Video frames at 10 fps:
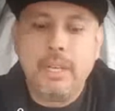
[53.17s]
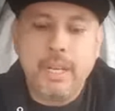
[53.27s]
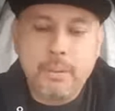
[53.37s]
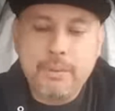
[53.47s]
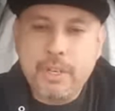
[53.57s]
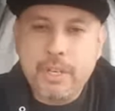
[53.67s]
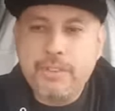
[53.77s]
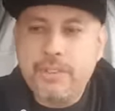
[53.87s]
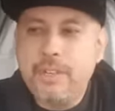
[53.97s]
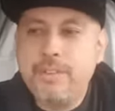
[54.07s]
It was a good
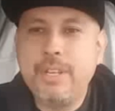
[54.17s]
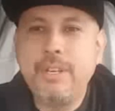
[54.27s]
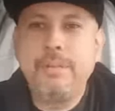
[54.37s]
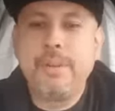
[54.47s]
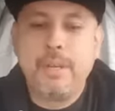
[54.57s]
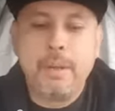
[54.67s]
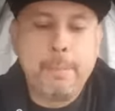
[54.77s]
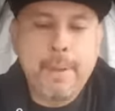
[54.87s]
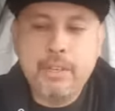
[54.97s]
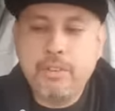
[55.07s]
season,
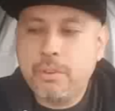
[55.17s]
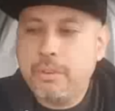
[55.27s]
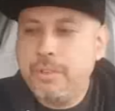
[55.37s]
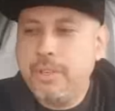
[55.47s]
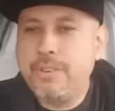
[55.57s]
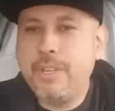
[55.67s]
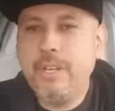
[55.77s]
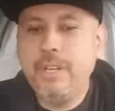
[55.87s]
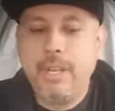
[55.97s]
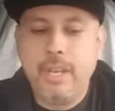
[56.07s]
magical
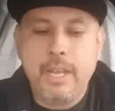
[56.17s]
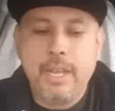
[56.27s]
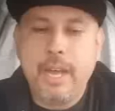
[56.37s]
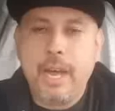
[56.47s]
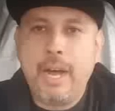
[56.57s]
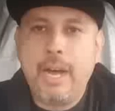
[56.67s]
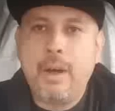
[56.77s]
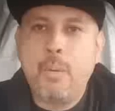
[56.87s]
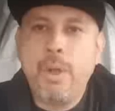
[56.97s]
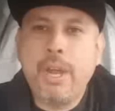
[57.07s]
season
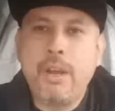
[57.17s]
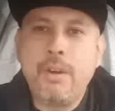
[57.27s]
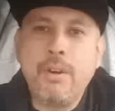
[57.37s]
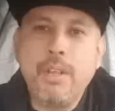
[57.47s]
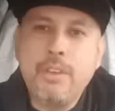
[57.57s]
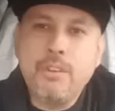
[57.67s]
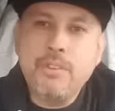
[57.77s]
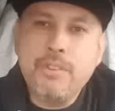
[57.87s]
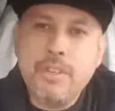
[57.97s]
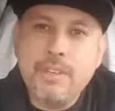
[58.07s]
uh, we can only
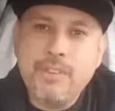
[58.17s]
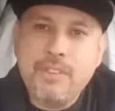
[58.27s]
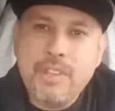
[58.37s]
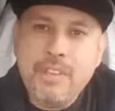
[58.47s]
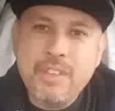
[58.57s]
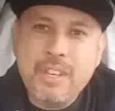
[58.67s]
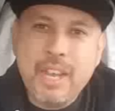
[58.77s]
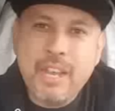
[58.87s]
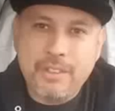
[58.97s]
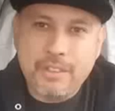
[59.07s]
use this season
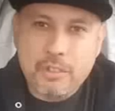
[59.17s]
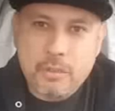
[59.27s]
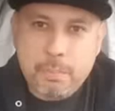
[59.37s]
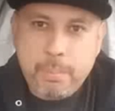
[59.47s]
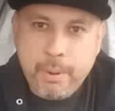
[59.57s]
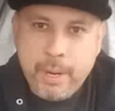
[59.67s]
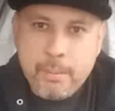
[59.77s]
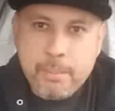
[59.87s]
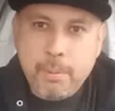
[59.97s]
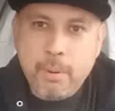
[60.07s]
as a
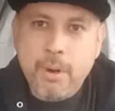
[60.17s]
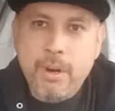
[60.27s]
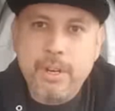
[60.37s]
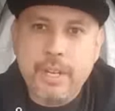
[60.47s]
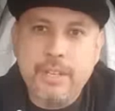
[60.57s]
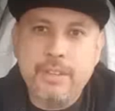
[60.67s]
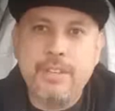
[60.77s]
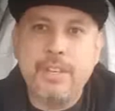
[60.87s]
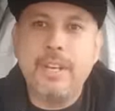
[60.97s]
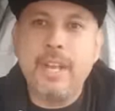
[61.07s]
springboard
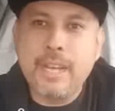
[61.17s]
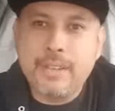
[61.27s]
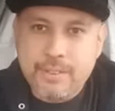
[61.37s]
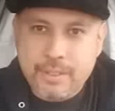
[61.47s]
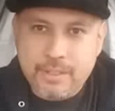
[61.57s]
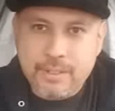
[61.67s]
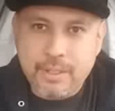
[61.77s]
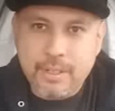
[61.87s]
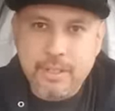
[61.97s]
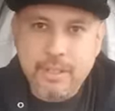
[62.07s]
into next
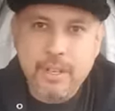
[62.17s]
season.